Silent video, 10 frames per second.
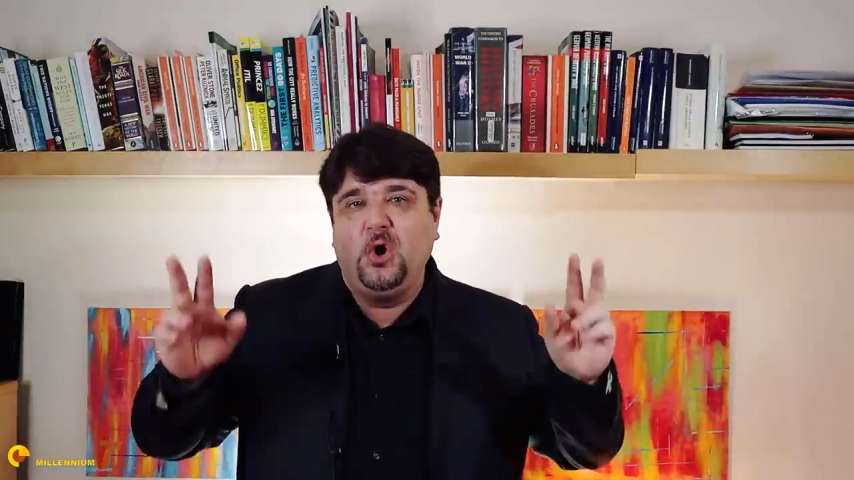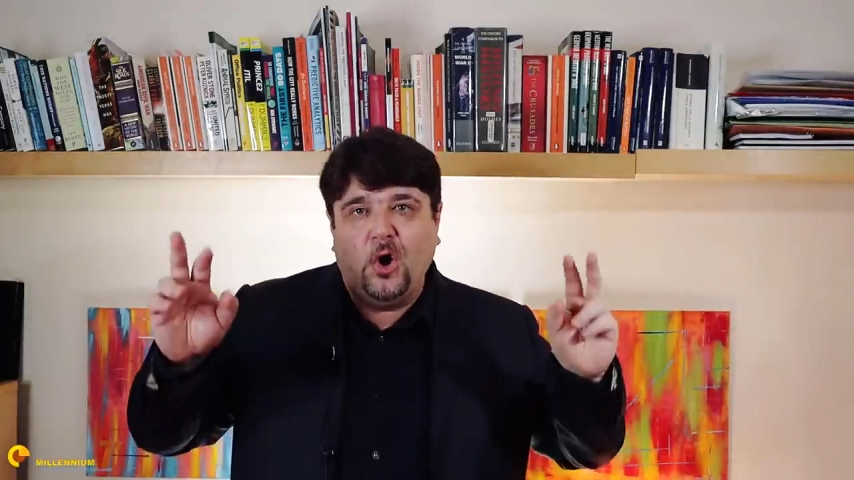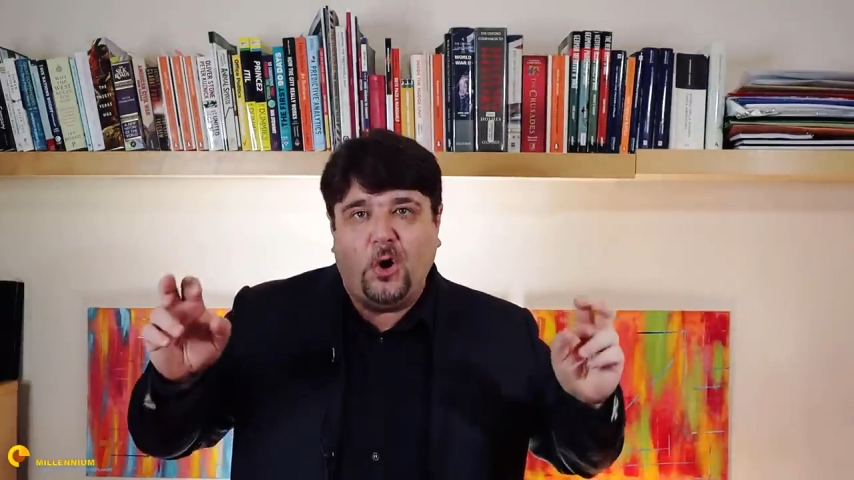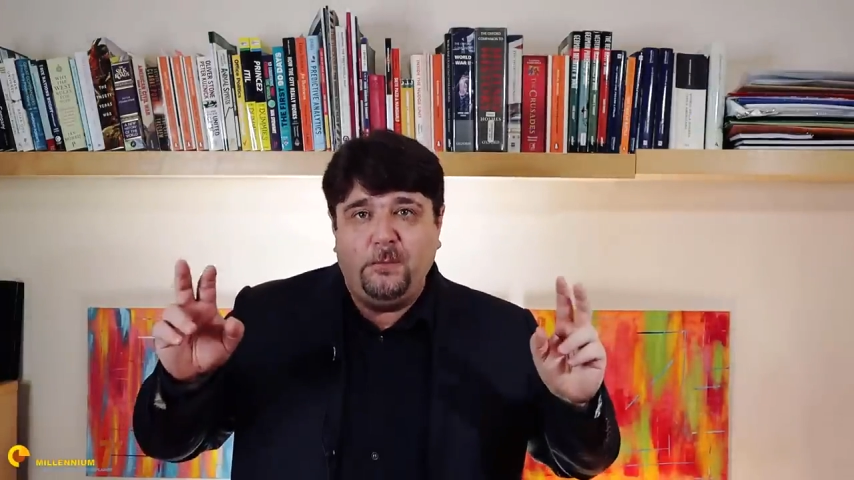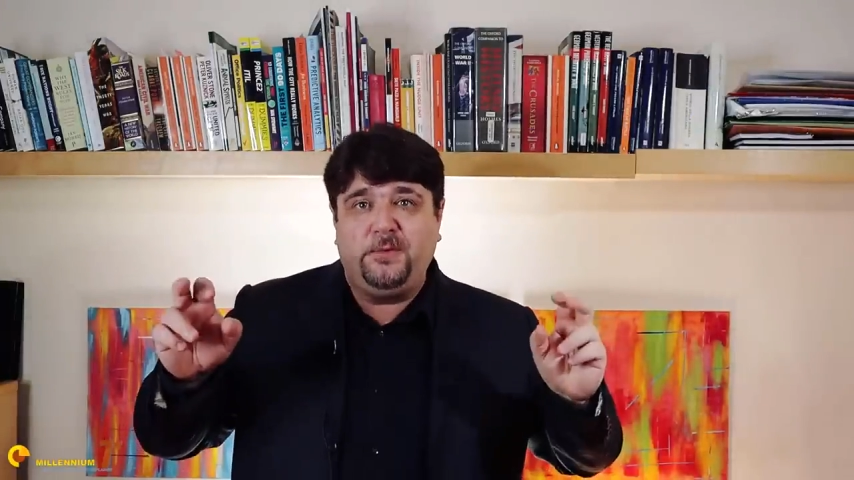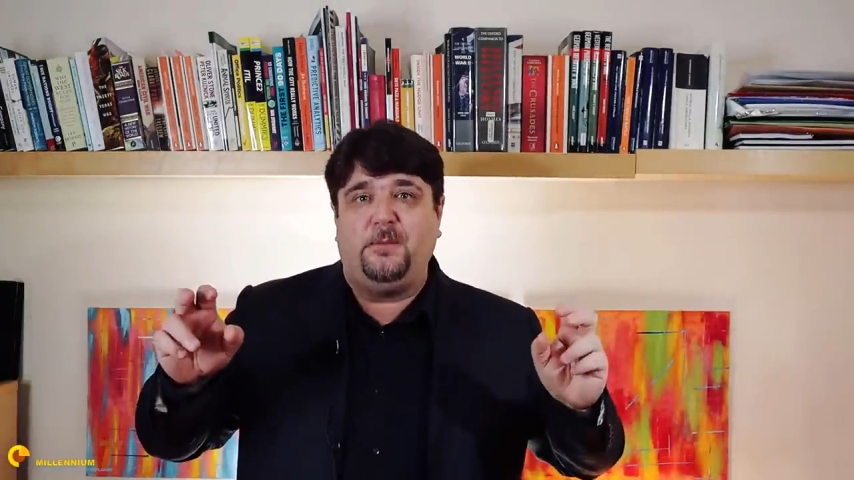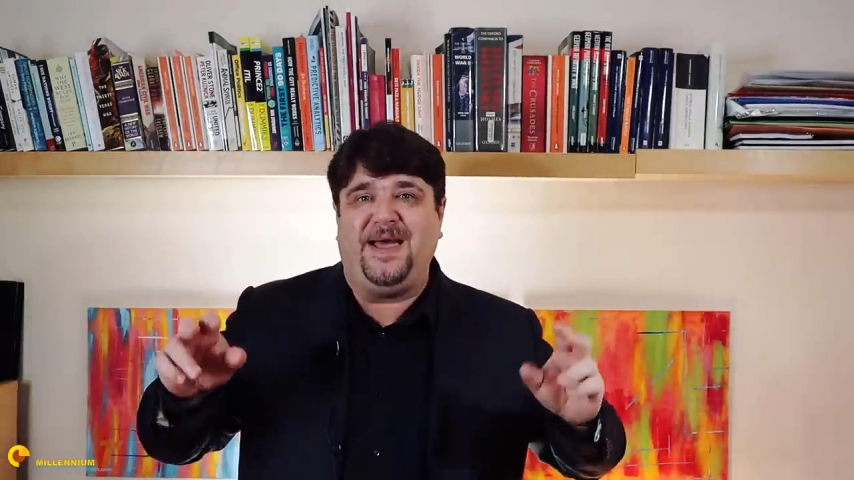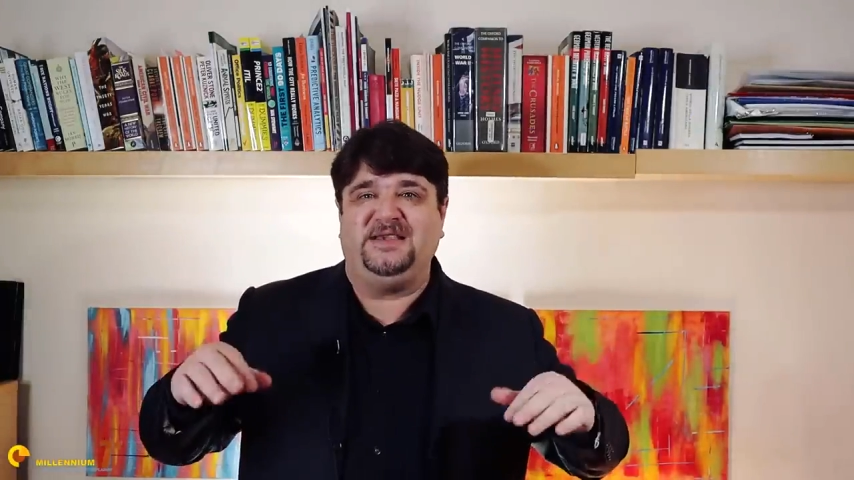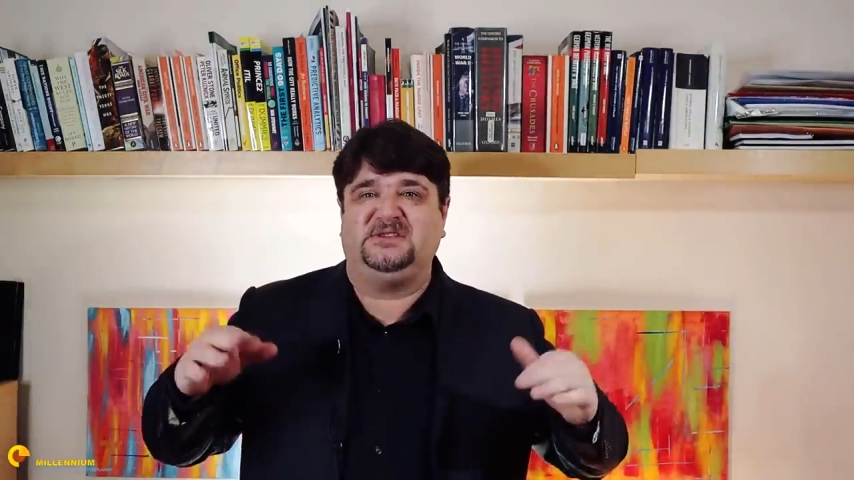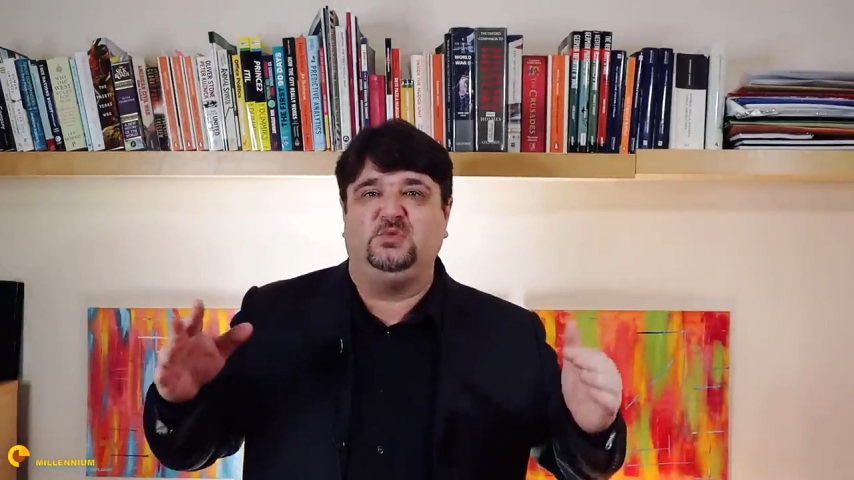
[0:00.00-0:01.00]

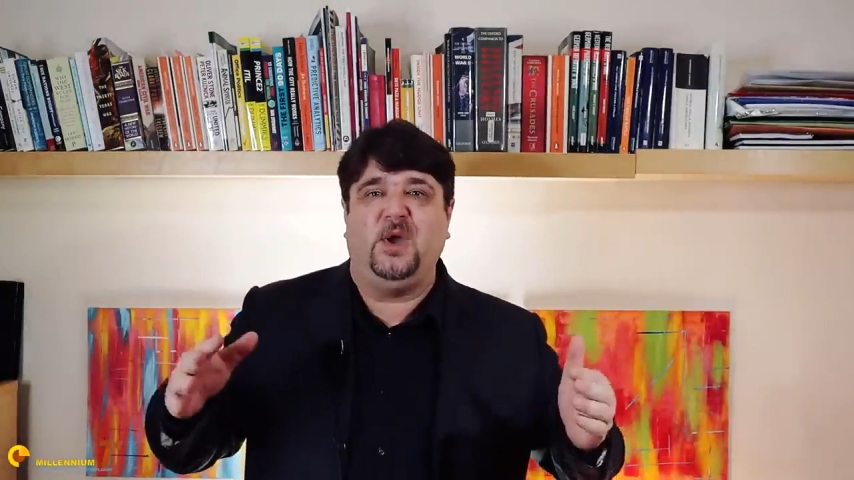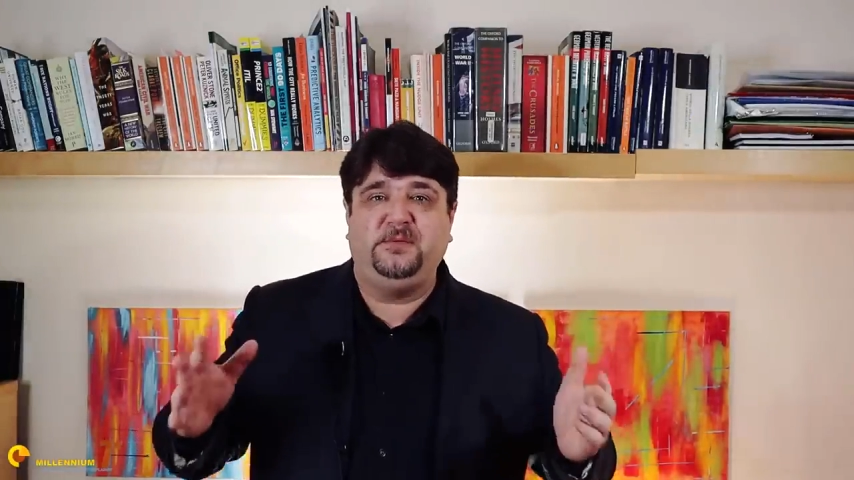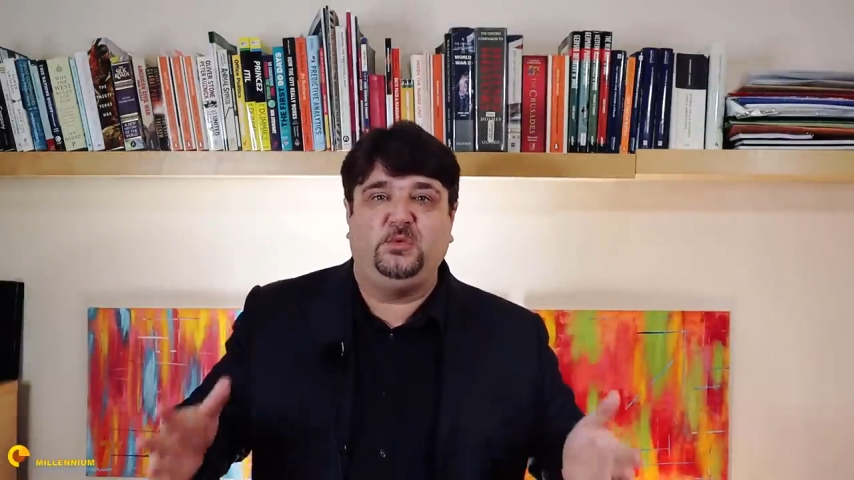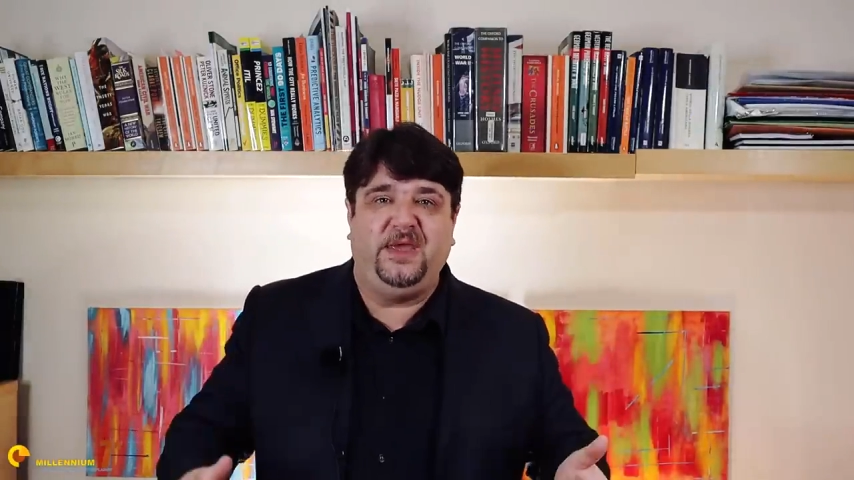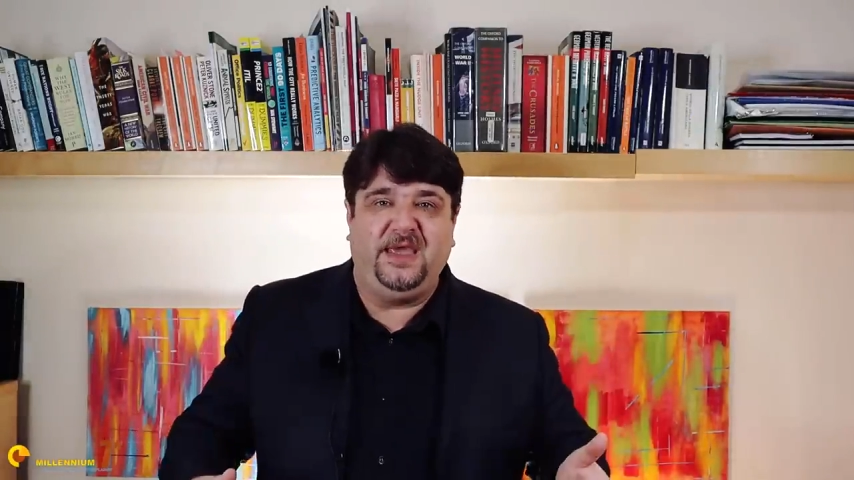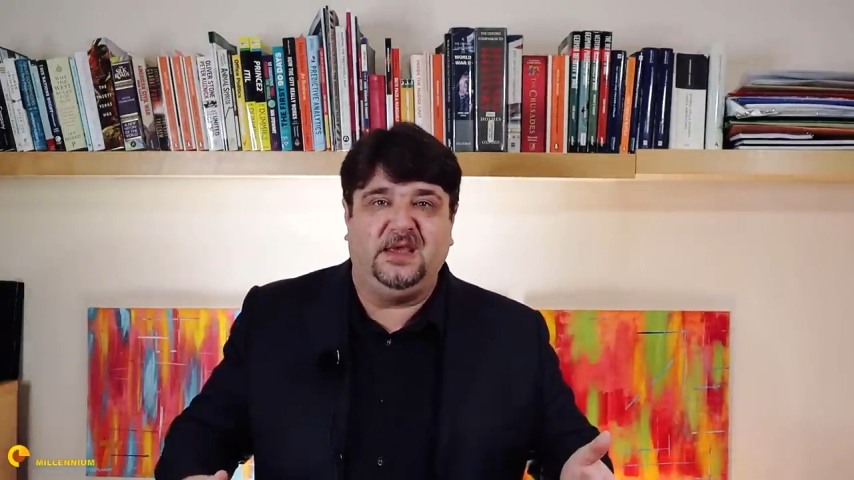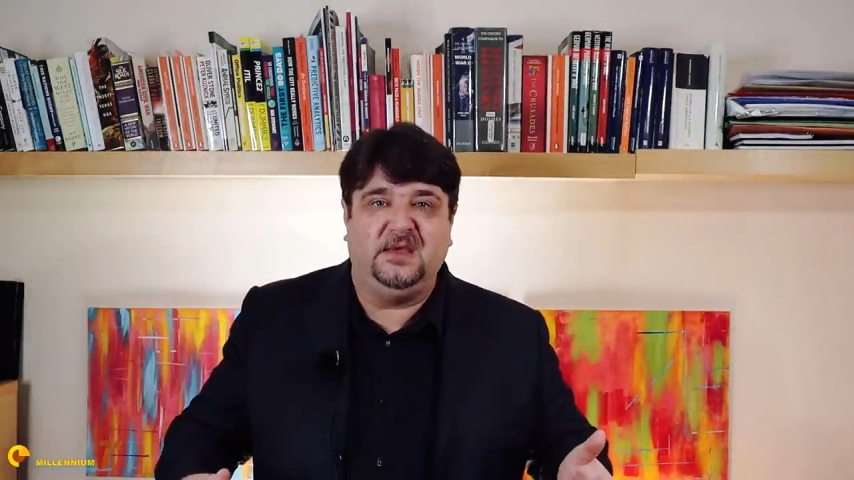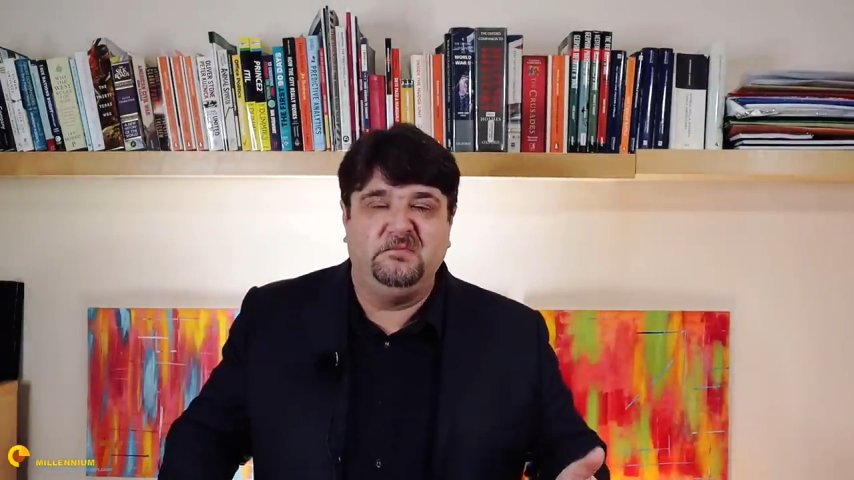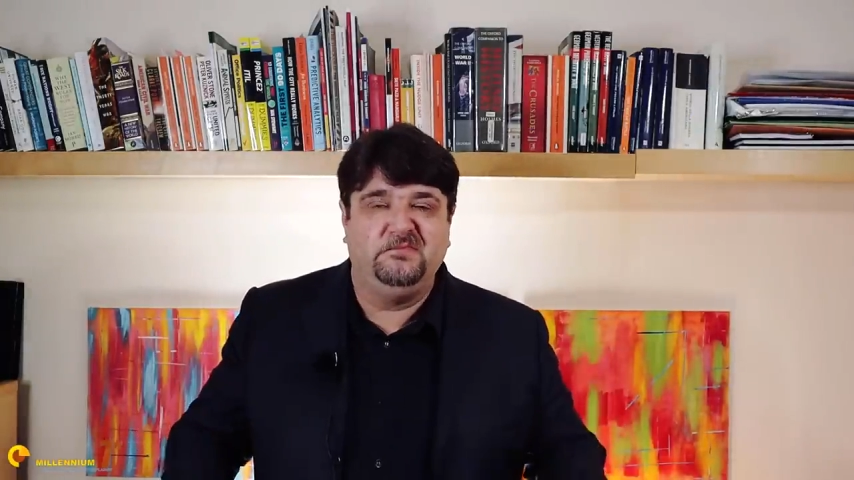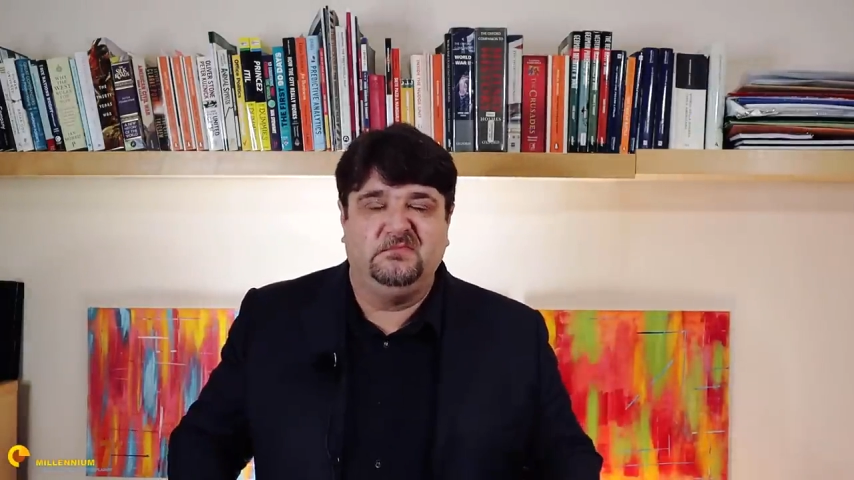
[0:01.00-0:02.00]
compromised swept wing